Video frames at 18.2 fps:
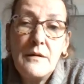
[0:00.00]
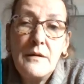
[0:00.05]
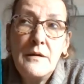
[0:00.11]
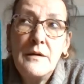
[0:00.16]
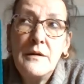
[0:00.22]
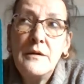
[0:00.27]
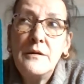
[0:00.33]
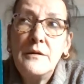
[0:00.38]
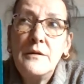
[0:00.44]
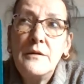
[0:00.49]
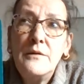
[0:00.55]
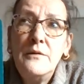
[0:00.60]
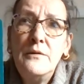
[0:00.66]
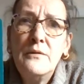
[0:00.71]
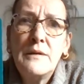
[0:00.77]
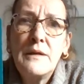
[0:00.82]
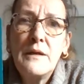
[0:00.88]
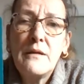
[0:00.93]
uh,
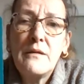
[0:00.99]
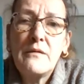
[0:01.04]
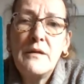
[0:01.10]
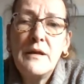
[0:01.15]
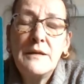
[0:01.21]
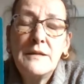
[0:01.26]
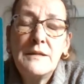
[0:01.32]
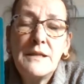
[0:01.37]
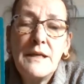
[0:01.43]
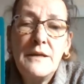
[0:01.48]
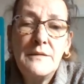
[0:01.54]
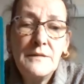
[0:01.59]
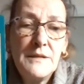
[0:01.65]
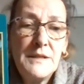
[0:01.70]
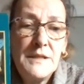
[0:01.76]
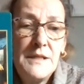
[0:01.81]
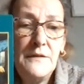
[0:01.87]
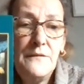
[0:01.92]
looked at things
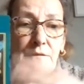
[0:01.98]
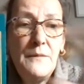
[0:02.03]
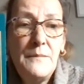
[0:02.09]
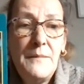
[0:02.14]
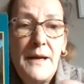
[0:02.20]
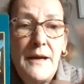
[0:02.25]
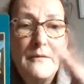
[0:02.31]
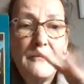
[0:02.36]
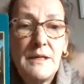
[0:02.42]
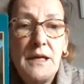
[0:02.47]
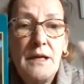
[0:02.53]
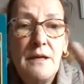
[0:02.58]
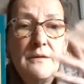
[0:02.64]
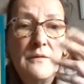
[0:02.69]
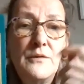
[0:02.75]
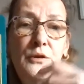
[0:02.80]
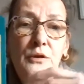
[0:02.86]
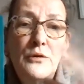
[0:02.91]
and sift them out
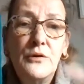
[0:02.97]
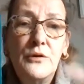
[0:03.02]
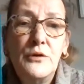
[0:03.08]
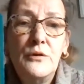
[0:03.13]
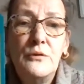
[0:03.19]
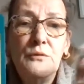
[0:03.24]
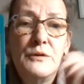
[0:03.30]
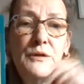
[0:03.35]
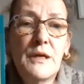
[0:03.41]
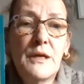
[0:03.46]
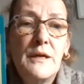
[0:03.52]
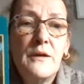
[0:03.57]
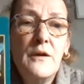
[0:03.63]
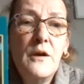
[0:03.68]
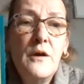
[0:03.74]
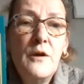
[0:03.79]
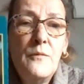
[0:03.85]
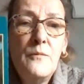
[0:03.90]
and you're using
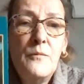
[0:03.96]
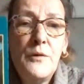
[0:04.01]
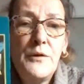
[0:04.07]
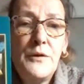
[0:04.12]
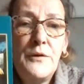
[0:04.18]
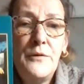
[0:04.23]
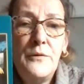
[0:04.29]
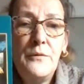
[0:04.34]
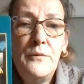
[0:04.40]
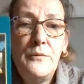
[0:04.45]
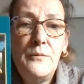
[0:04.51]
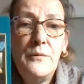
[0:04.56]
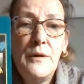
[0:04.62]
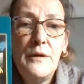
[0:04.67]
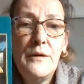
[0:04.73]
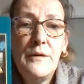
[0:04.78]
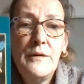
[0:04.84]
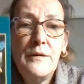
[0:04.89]
what you
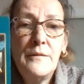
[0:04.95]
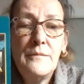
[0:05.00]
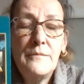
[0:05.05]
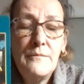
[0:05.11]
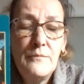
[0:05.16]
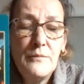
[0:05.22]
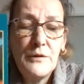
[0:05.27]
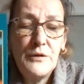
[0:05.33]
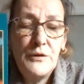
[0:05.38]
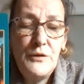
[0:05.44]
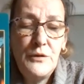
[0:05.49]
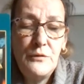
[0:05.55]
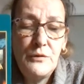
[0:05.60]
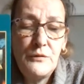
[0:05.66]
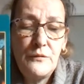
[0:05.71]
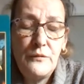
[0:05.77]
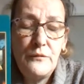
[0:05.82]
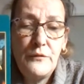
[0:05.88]
uh, what is
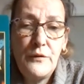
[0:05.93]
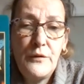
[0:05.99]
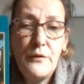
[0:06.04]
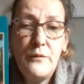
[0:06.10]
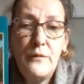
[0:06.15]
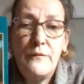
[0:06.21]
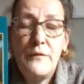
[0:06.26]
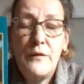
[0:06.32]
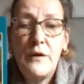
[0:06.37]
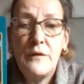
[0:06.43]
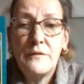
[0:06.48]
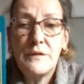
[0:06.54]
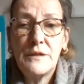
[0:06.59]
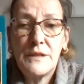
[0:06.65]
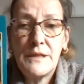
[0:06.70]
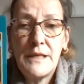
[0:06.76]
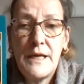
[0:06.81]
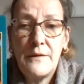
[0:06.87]
useful for you if you
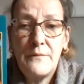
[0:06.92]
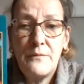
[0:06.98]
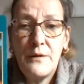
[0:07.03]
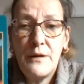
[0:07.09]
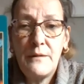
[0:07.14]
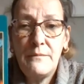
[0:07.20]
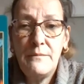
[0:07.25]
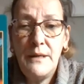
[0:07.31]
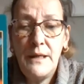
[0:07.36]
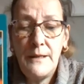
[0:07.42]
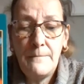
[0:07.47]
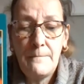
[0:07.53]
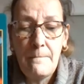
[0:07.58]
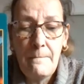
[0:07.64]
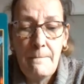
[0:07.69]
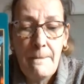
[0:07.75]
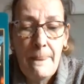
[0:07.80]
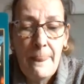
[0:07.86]
understand what I mean
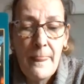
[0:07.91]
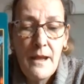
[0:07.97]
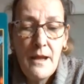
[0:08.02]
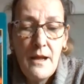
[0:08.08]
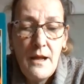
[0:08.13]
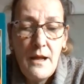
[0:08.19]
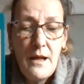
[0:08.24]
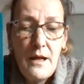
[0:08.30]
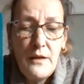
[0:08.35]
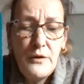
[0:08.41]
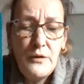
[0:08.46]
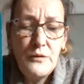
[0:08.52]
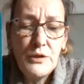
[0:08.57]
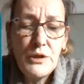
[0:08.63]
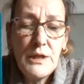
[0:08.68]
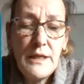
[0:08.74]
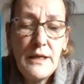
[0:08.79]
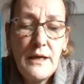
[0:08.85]

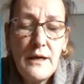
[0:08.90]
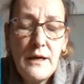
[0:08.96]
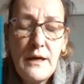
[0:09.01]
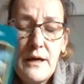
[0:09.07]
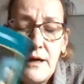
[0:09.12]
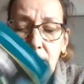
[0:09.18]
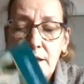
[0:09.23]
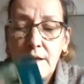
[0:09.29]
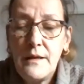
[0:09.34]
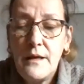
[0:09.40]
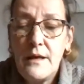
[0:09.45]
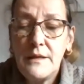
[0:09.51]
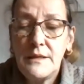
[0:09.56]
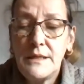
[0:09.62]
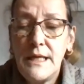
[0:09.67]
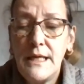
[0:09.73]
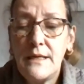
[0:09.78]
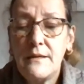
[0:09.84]
usually I, I, I
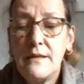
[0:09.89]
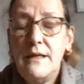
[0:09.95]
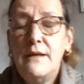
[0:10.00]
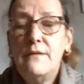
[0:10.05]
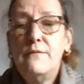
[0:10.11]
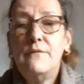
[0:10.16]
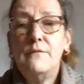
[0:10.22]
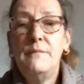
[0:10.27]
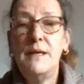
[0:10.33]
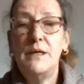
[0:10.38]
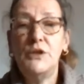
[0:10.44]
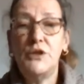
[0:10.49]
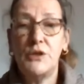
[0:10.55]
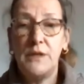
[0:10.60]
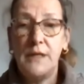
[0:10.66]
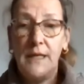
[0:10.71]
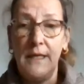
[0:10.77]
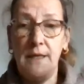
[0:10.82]
take the
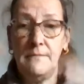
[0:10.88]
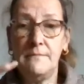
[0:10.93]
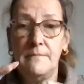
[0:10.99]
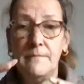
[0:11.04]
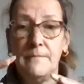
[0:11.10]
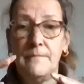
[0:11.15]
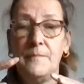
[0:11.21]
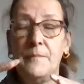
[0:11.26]
information in